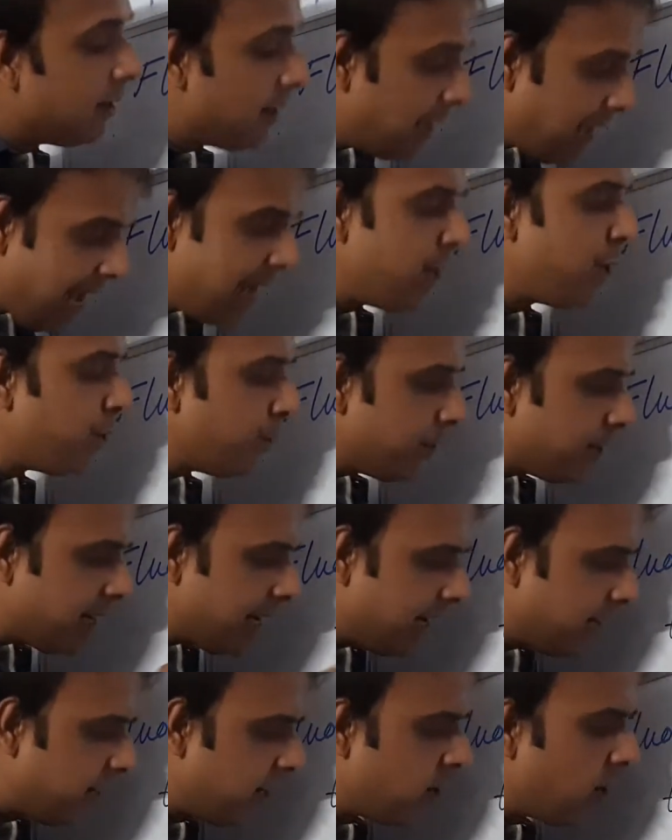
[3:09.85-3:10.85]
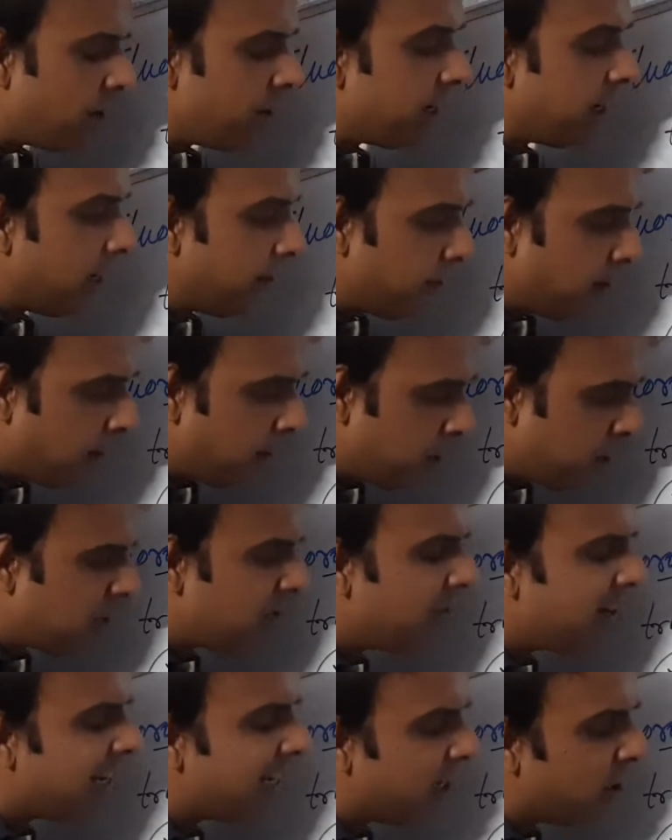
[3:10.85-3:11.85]
I should say not DNA formation,
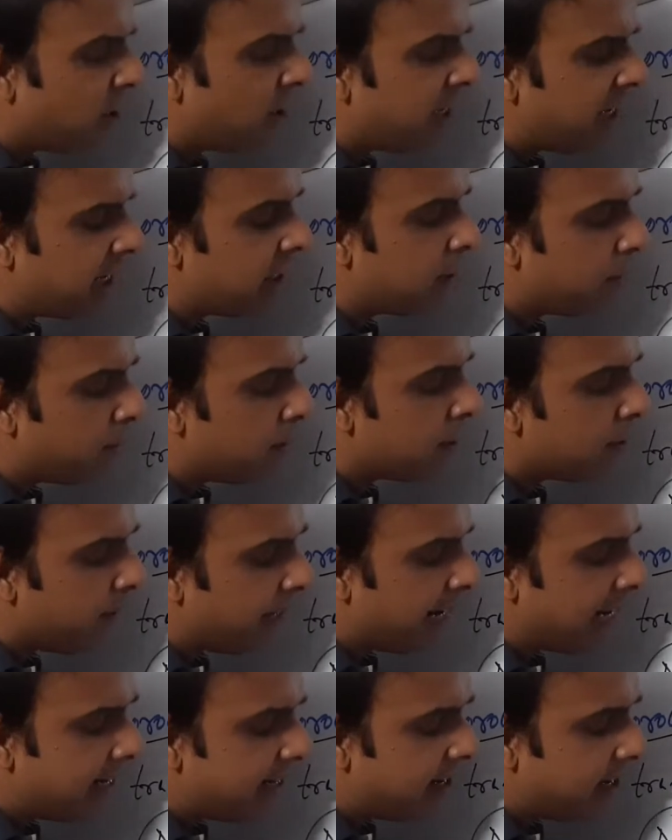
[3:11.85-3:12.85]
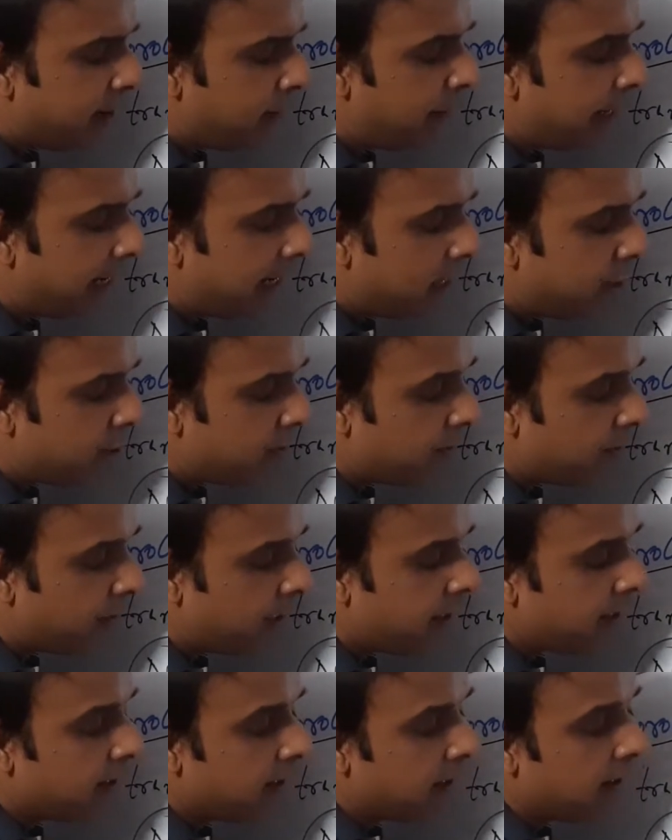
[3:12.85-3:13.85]
rather, or in other words, we can say replication, right?